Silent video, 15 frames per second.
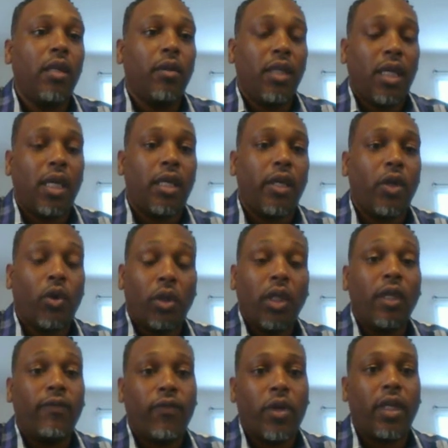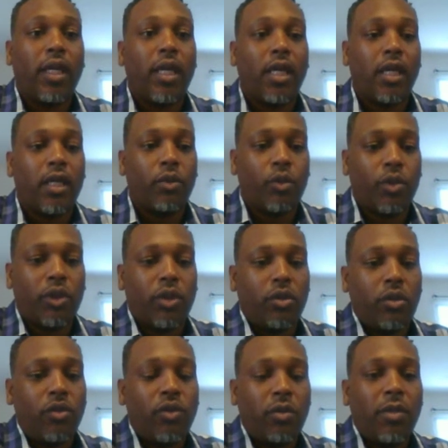in a candidate or looking for in a candidate, which
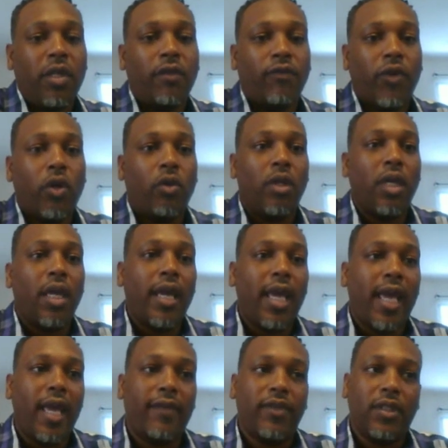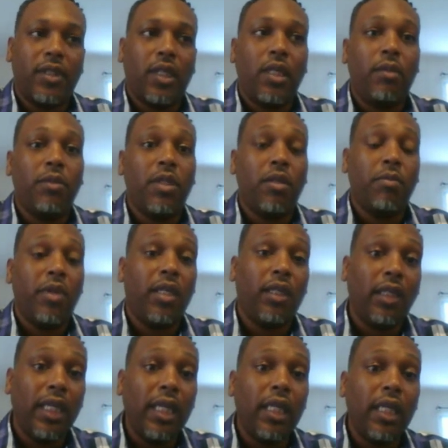is choosing me to vote, have seemed to have
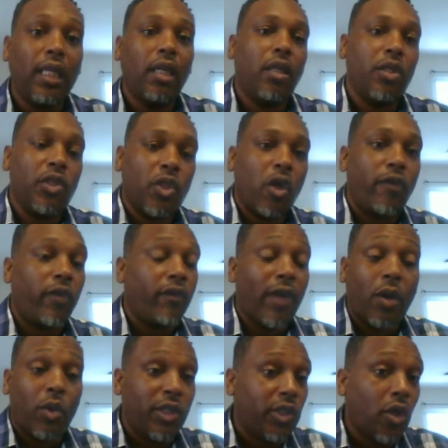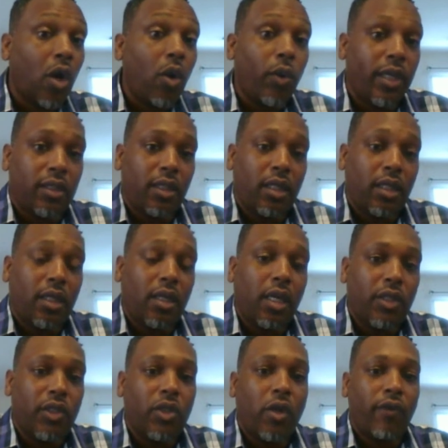been leading conservative. I wasn't always
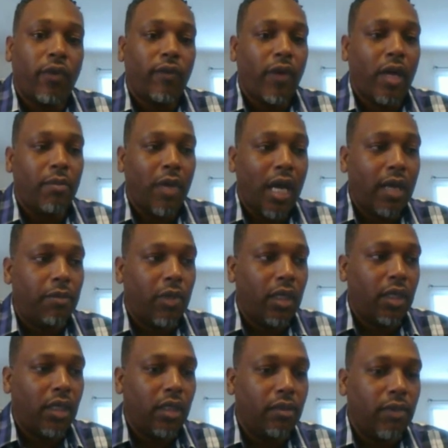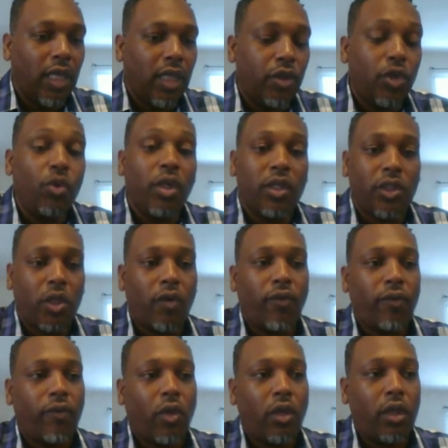a conservative. I'm a new
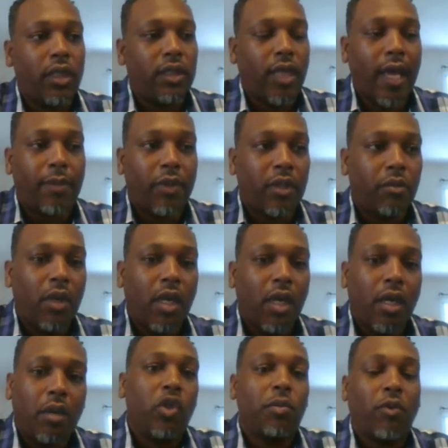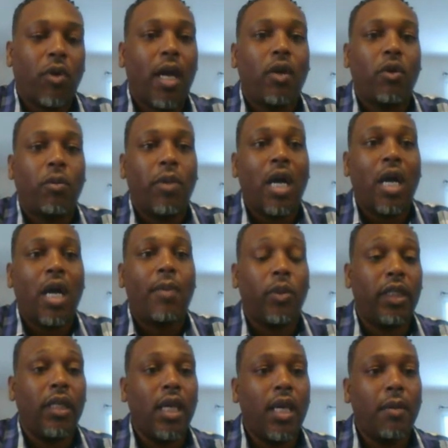conservative. All of this happened post Barack
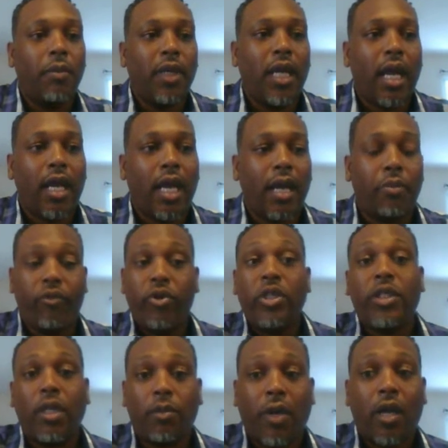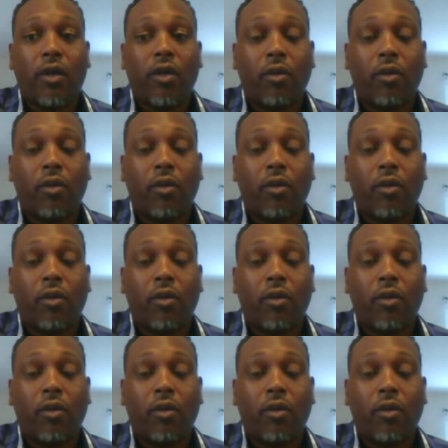Obama, but I appreciate